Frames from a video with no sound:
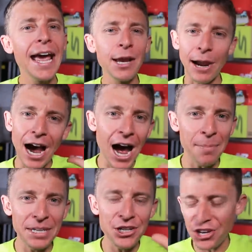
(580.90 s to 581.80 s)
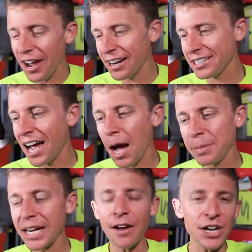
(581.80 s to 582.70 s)
Anyway, Abdi, shout out to
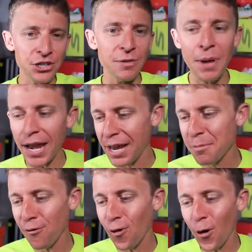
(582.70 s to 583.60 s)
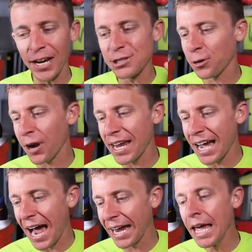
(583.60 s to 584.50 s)
Abdi. I've actually met him before. He's a great
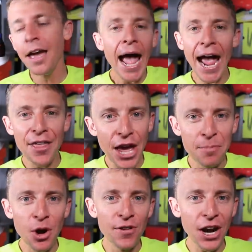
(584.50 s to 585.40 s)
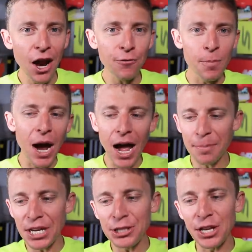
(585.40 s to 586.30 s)
guy. And then moving on from
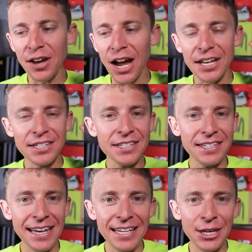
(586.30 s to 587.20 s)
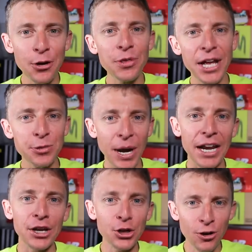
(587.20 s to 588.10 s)
Abdi to CU, that's right,
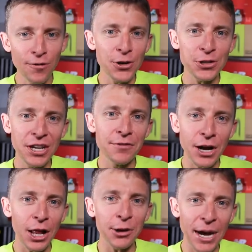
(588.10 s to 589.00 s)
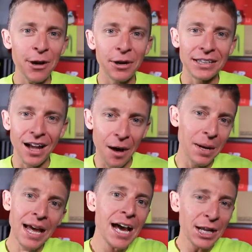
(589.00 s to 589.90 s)
a University of Colorado
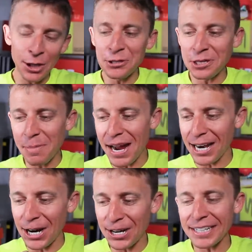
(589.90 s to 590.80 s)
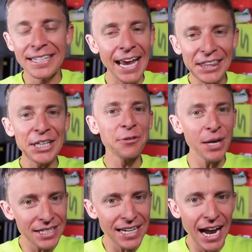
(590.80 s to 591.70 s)
alum, close to my heart, Dathan
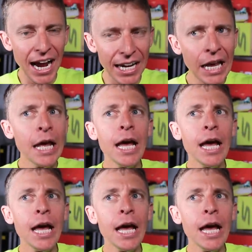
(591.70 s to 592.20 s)
Ritzenhein.